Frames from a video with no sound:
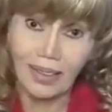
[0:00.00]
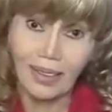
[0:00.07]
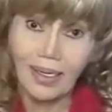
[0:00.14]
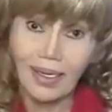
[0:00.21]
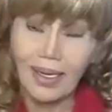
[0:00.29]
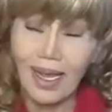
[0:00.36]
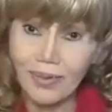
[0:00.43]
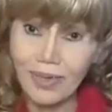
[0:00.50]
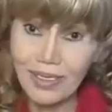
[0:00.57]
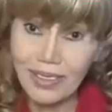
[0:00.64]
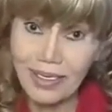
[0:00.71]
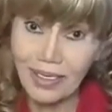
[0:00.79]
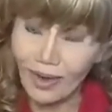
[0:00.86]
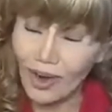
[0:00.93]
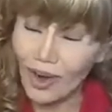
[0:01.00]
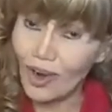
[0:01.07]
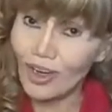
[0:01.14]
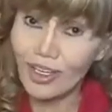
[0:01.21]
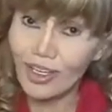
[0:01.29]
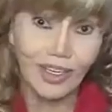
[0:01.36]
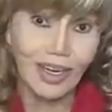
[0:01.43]
I was an
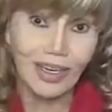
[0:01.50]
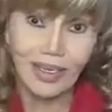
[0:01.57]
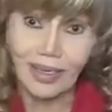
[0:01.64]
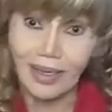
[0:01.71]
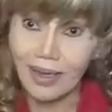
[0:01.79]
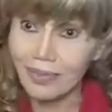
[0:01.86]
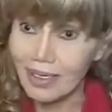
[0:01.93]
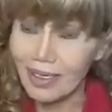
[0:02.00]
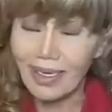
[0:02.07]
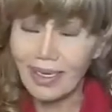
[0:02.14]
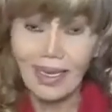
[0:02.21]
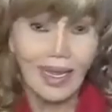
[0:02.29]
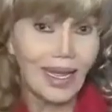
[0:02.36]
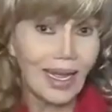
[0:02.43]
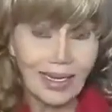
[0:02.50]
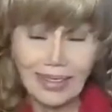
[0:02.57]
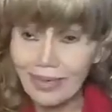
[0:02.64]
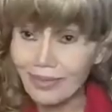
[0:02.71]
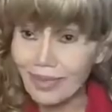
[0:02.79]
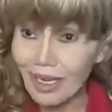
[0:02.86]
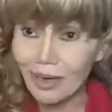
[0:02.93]
auditor under Hubbard. I
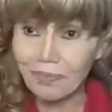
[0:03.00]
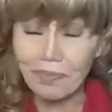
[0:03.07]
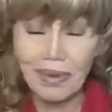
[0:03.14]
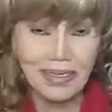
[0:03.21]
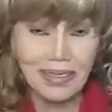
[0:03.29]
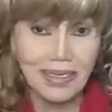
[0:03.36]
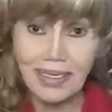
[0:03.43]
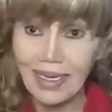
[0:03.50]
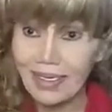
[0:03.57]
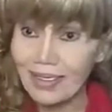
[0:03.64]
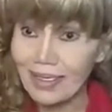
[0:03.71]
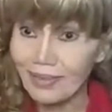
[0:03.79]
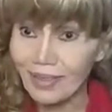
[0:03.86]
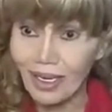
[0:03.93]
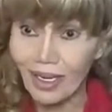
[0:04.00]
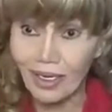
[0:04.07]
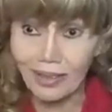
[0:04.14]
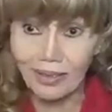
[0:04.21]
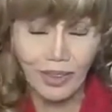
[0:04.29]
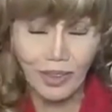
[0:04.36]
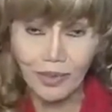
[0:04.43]
never got busted. I never got
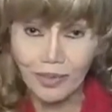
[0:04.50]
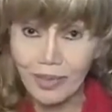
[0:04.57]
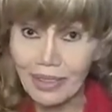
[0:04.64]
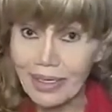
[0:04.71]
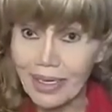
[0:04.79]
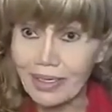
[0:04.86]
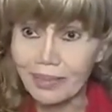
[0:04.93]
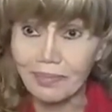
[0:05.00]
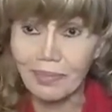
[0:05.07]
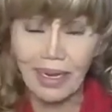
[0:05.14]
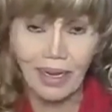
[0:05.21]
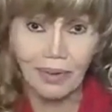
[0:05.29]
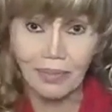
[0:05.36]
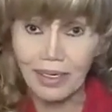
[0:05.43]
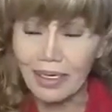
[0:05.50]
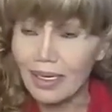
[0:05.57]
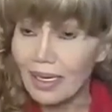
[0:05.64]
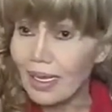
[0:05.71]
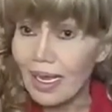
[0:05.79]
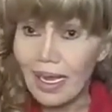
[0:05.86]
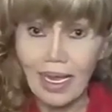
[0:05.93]
humiliated by Hubbard.
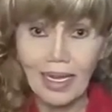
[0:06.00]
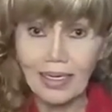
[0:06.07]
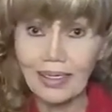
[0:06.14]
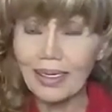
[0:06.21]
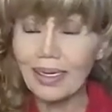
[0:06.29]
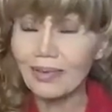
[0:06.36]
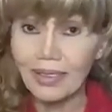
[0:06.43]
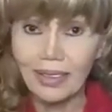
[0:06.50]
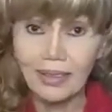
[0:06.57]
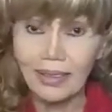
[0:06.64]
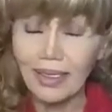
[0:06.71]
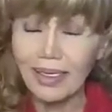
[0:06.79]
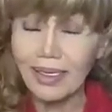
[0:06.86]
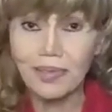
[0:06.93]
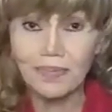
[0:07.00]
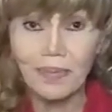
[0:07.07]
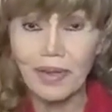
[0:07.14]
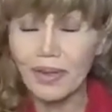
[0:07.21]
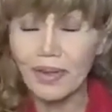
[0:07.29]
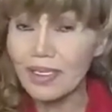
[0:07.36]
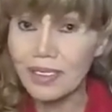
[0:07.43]
I never
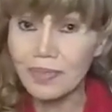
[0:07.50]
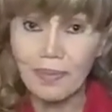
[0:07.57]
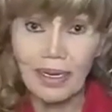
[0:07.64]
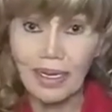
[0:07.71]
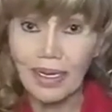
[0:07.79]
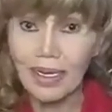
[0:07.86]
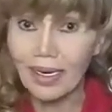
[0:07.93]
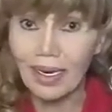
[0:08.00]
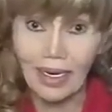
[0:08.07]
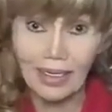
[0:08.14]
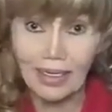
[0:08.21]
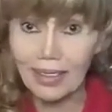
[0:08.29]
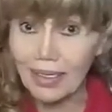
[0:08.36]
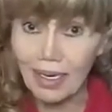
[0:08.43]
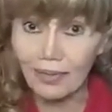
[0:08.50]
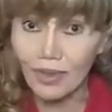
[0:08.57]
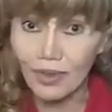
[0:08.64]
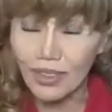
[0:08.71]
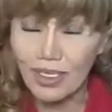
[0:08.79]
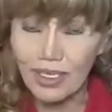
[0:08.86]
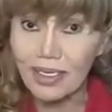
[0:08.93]
experienced spitting. I, I didn't have
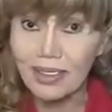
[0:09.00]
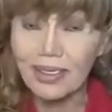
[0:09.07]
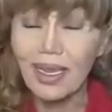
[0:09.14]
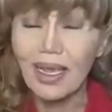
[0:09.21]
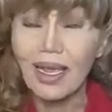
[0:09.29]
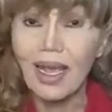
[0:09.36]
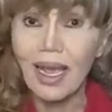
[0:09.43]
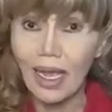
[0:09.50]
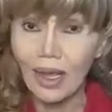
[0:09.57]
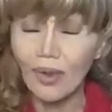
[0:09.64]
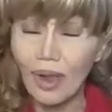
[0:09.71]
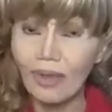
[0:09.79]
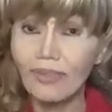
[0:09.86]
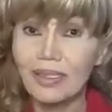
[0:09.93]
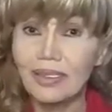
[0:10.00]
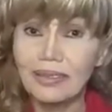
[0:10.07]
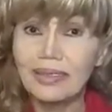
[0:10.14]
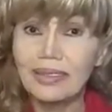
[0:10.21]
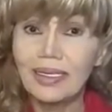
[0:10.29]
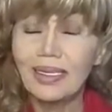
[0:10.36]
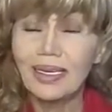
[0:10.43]
those things. However,
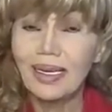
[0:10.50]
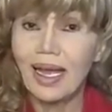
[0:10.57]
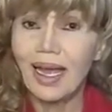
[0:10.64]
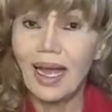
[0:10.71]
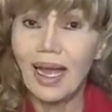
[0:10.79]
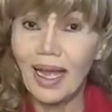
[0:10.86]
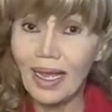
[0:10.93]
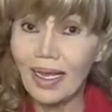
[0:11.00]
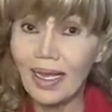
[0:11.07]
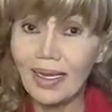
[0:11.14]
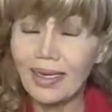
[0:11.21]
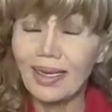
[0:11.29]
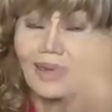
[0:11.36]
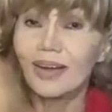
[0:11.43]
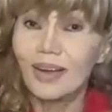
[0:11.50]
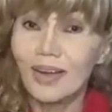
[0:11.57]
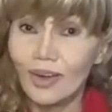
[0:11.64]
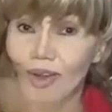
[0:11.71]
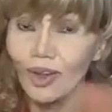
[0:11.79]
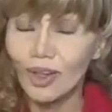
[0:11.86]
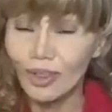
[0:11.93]
I heard
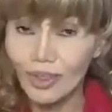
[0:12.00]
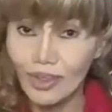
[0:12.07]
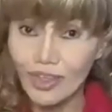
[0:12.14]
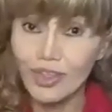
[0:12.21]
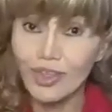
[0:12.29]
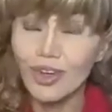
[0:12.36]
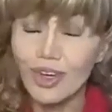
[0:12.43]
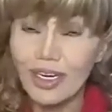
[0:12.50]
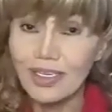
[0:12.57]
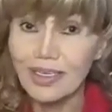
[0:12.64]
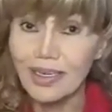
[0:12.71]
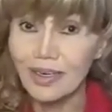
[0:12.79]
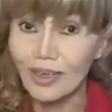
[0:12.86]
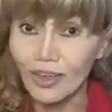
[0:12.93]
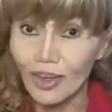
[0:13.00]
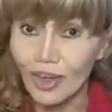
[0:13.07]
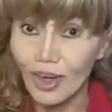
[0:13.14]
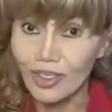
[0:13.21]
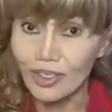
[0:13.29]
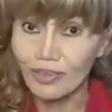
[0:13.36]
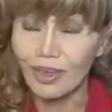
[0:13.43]
all the stories on a
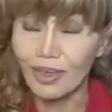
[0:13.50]
cross